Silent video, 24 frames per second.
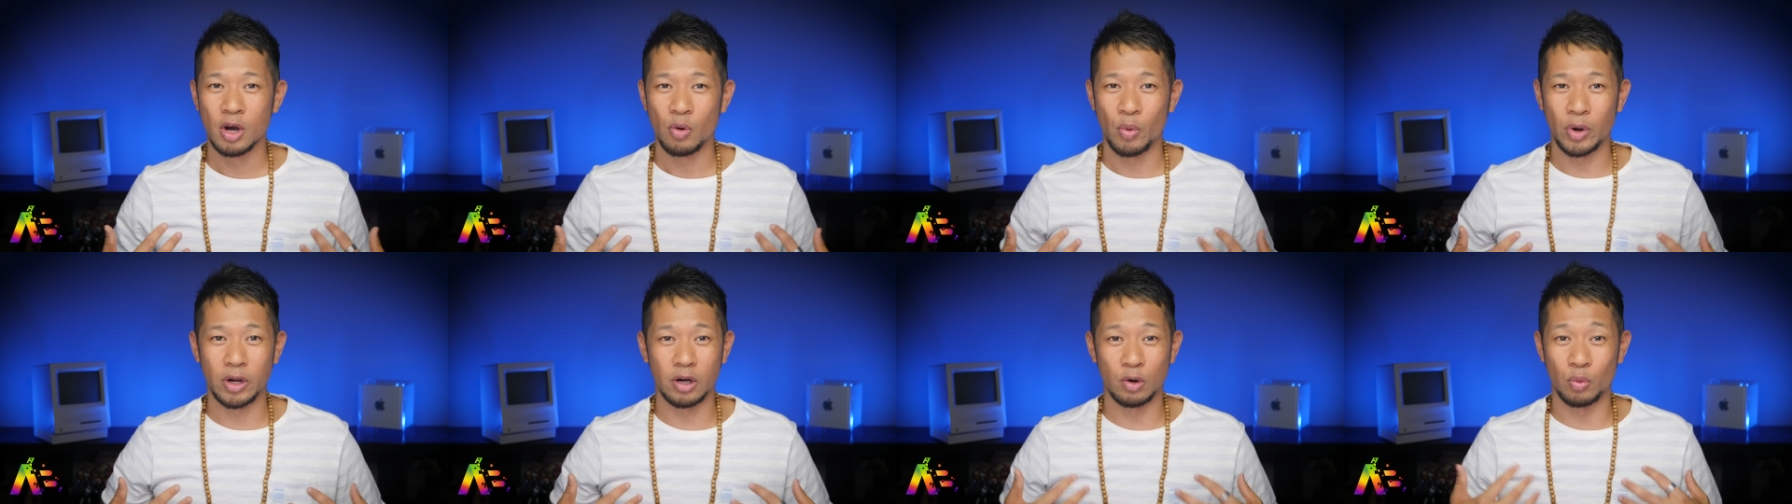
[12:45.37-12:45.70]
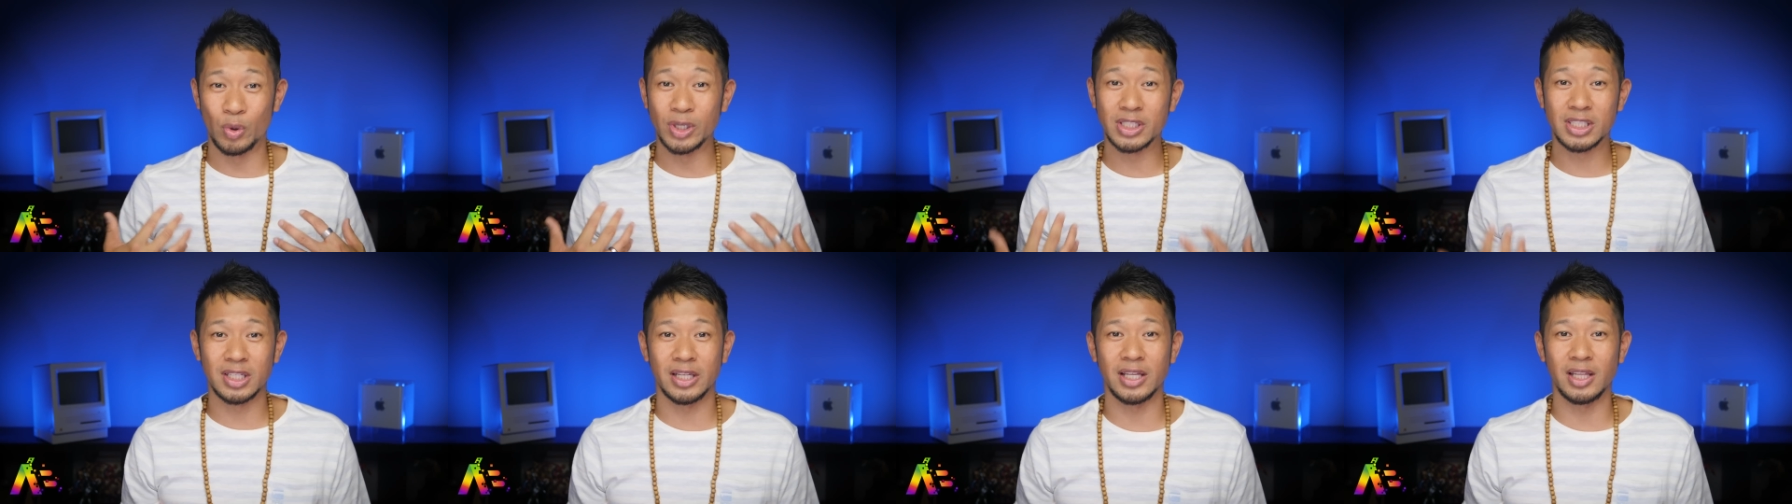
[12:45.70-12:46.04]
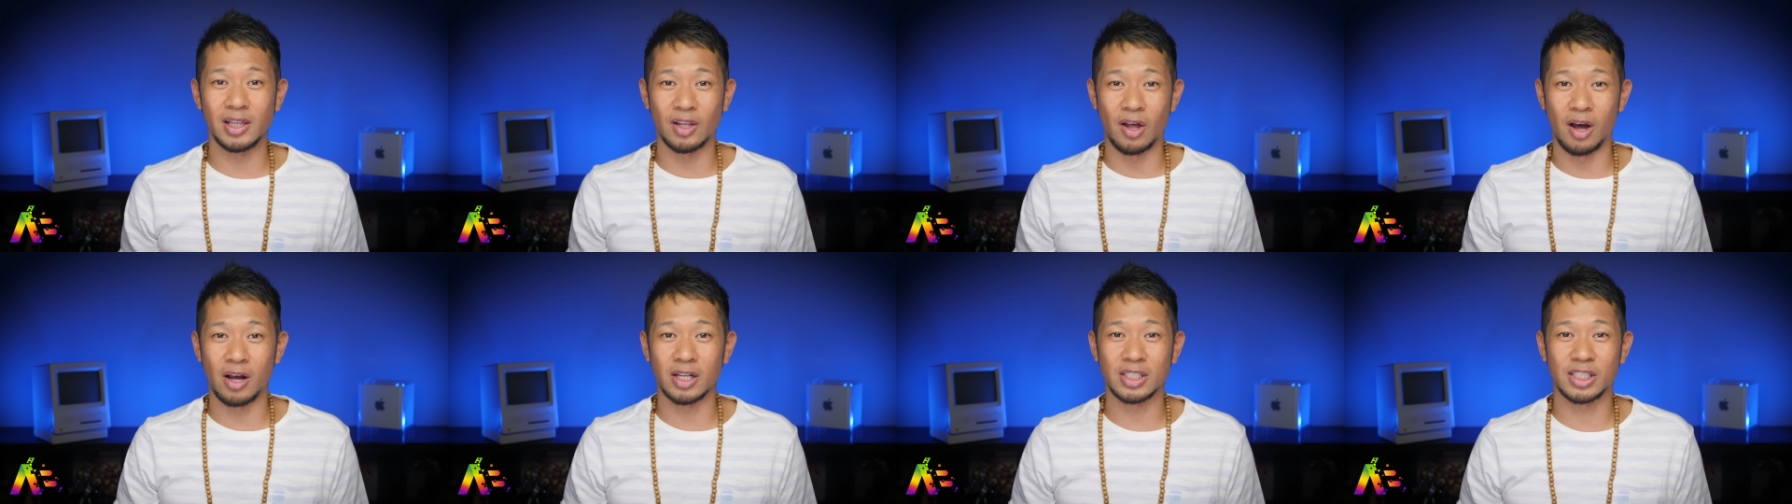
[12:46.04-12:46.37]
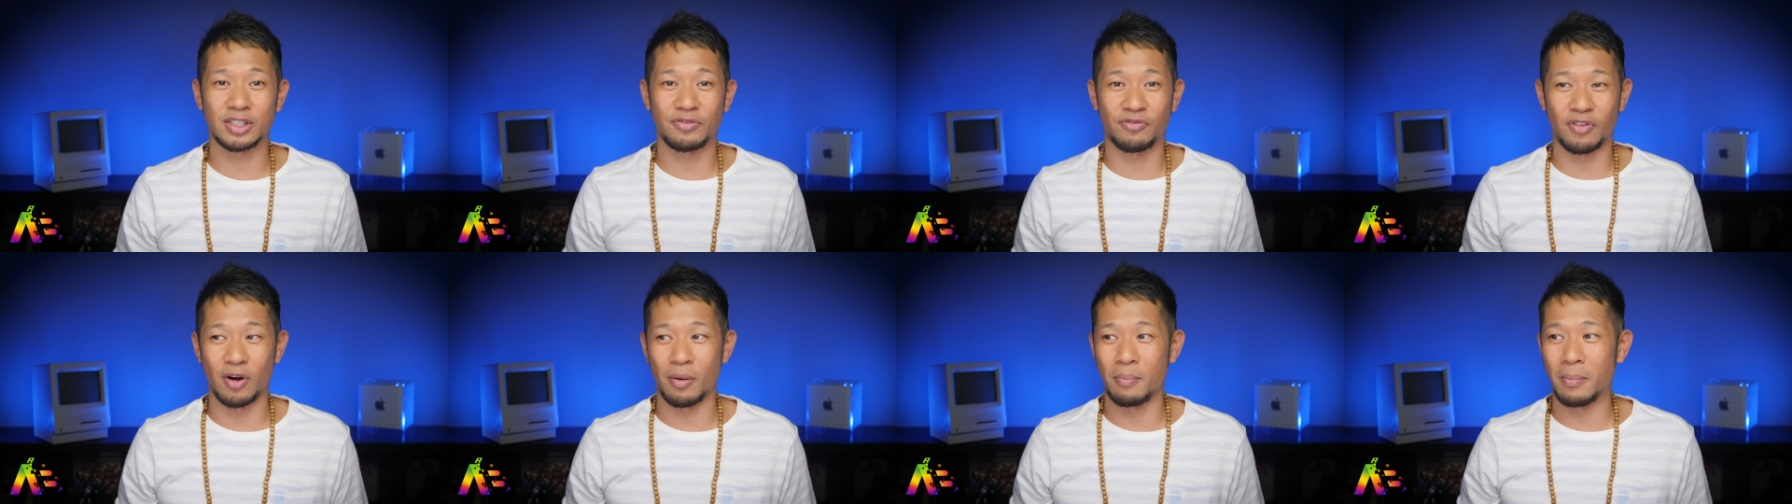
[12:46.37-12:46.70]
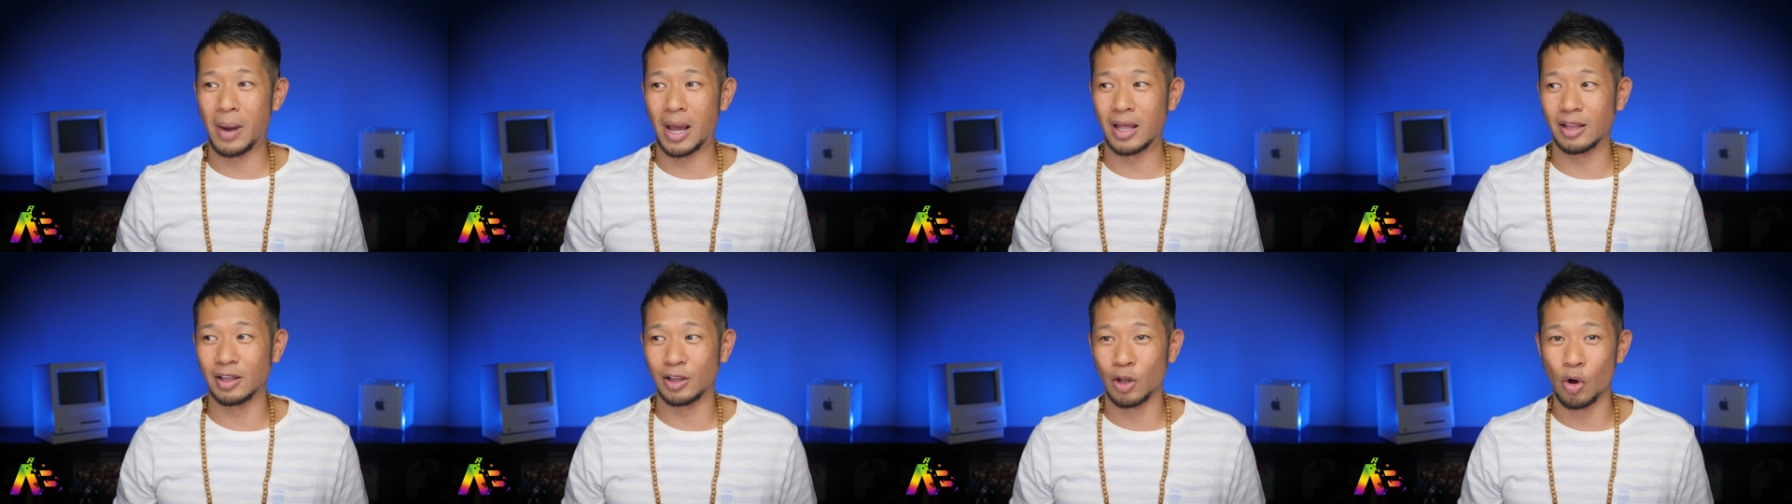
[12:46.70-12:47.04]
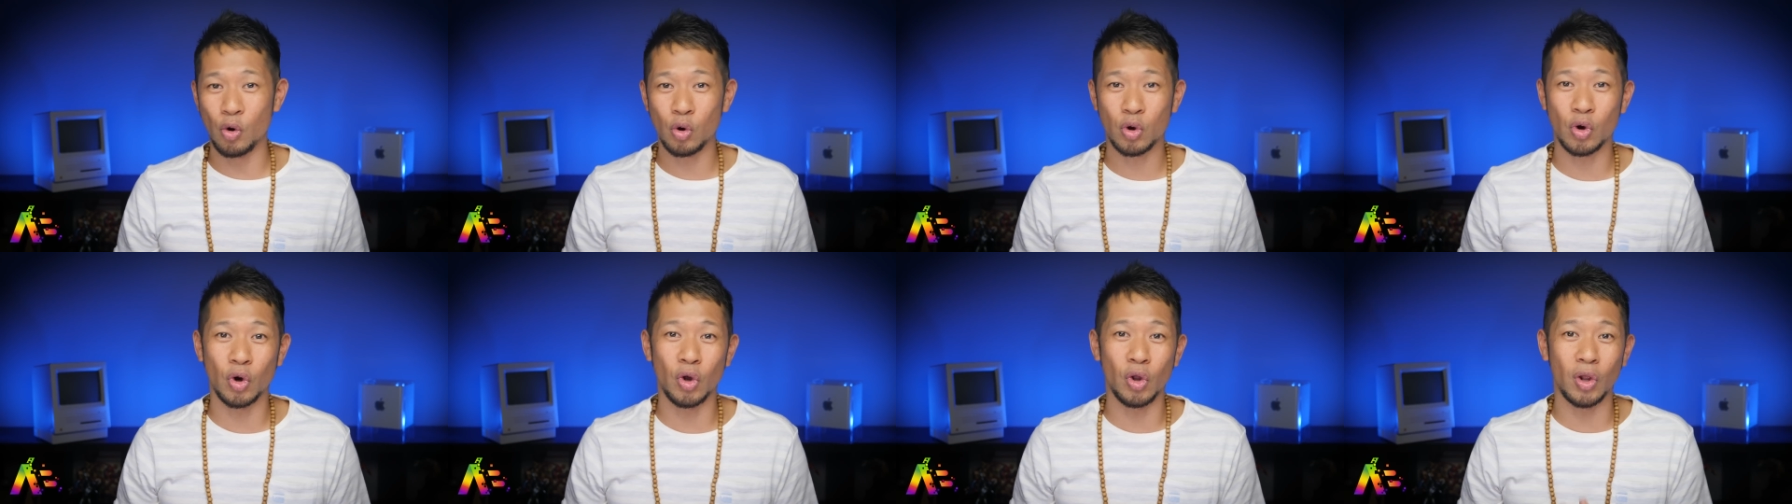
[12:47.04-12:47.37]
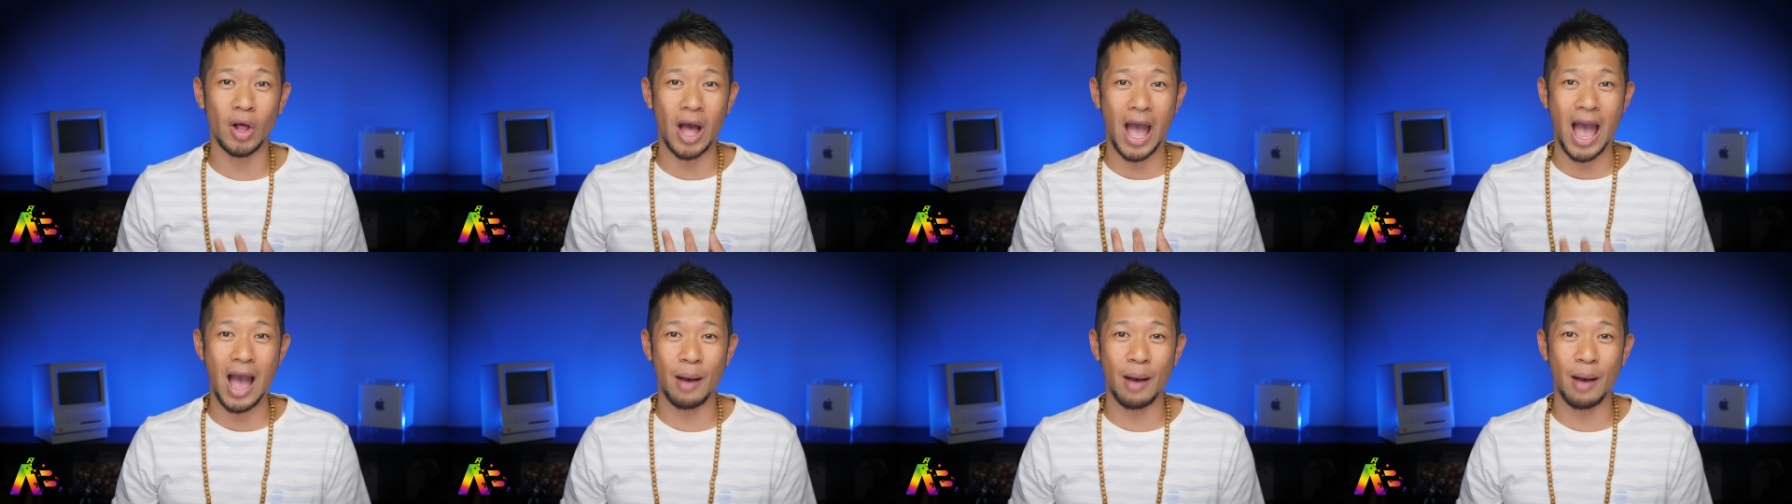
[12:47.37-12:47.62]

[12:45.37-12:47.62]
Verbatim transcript: when it originally launched from my local